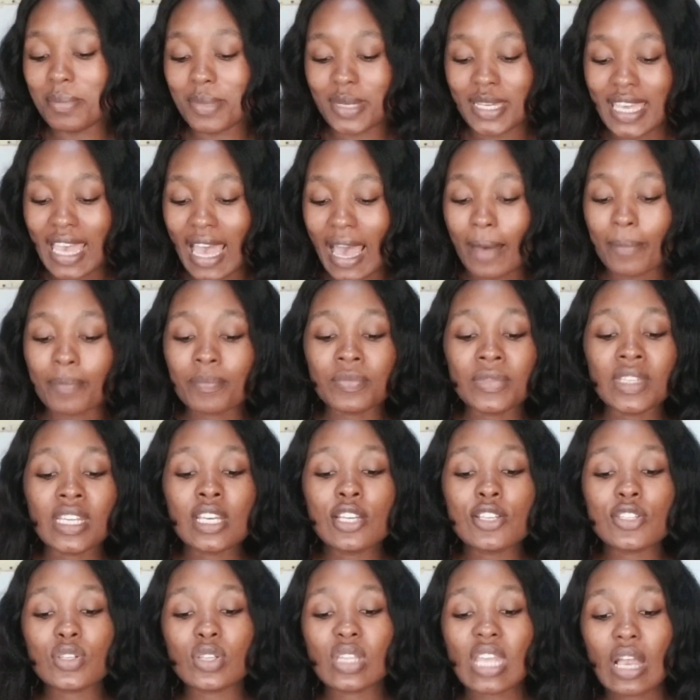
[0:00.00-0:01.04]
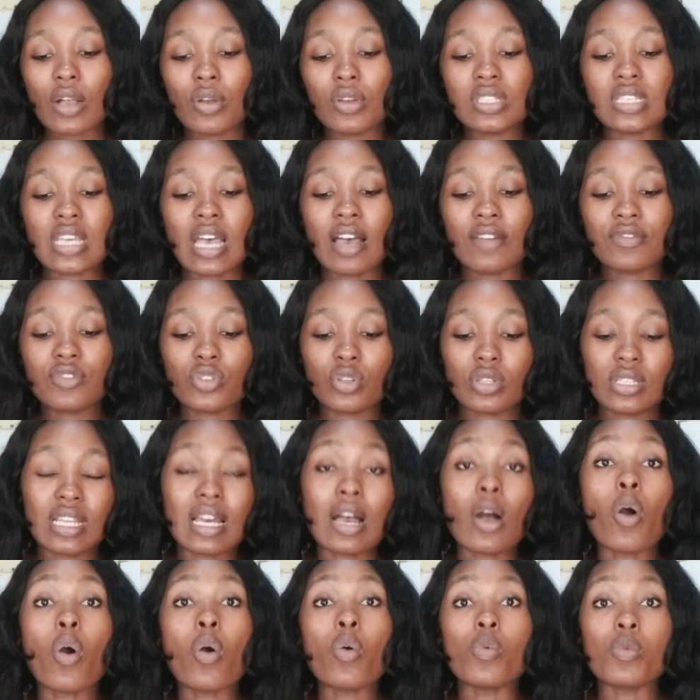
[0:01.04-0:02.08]
But yeah, so they're going to have trotter,
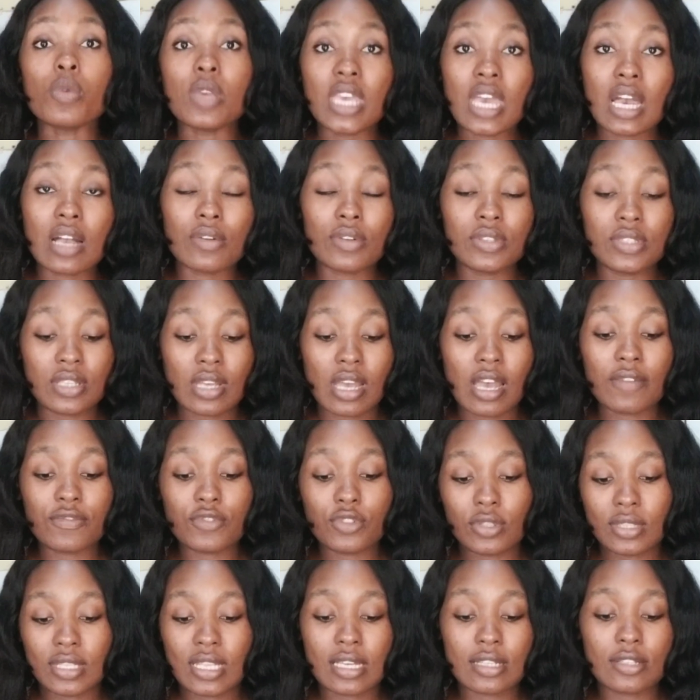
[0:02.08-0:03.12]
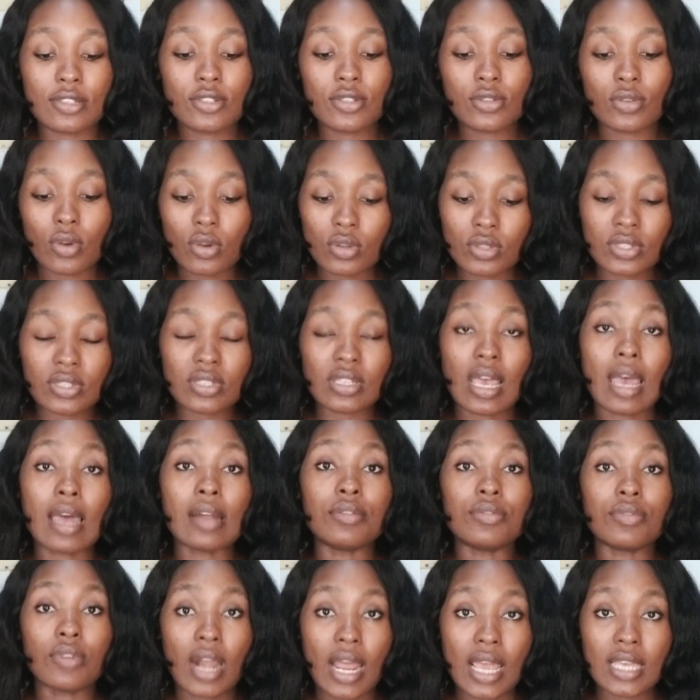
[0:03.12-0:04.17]
or we are going to have trotter sauce
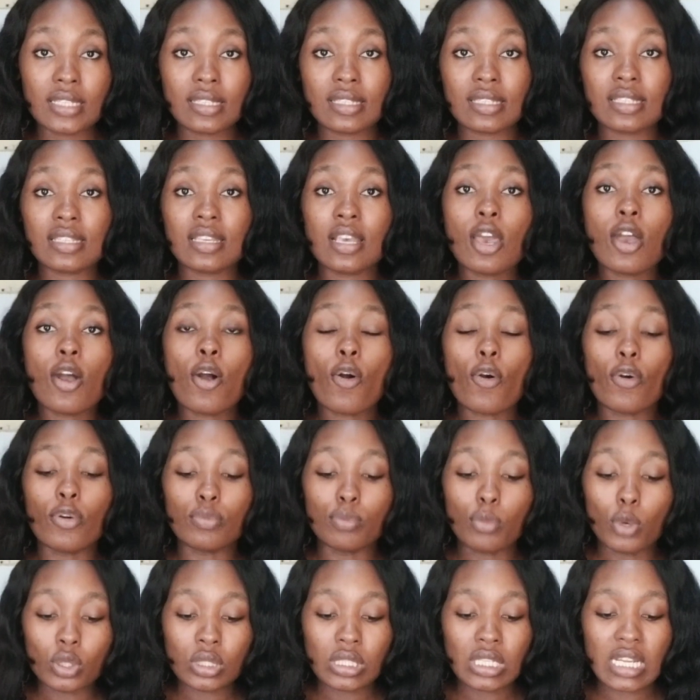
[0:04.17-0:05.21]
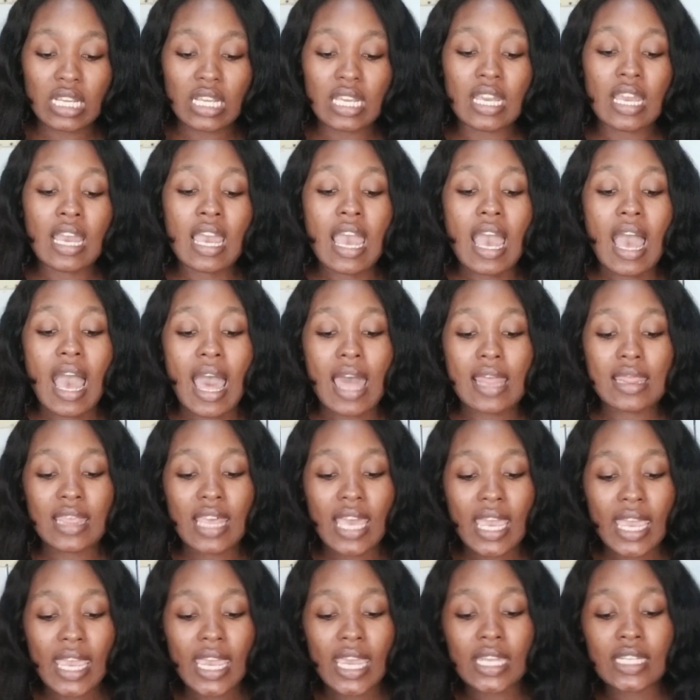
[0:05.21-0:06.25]
and rice on Monday, and
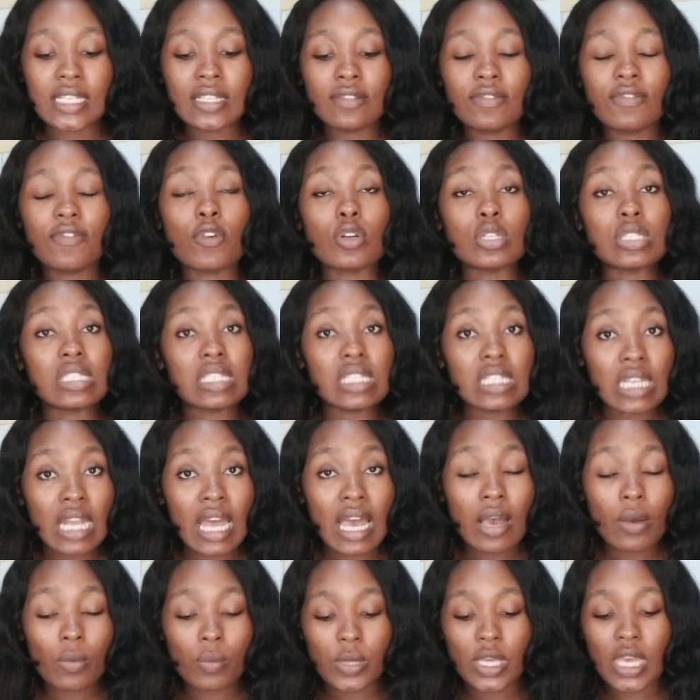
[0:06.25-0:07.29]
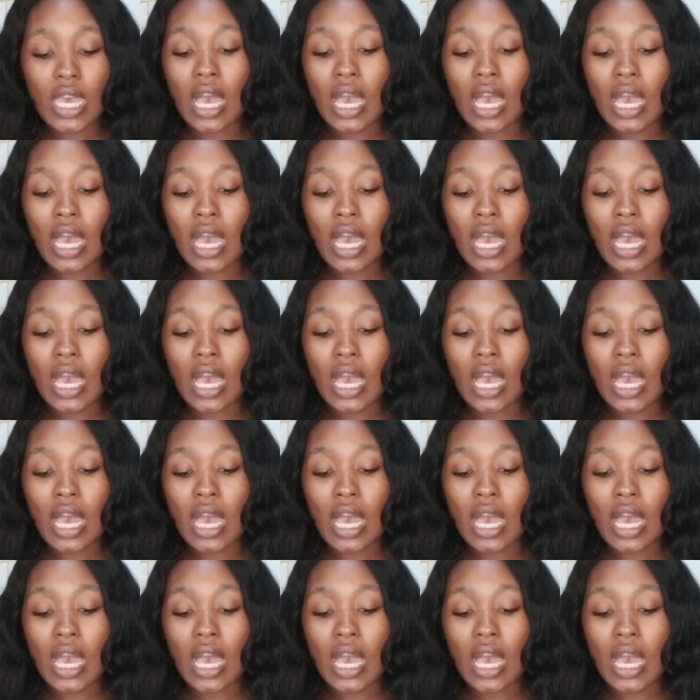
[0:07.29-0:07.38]
then for dinner we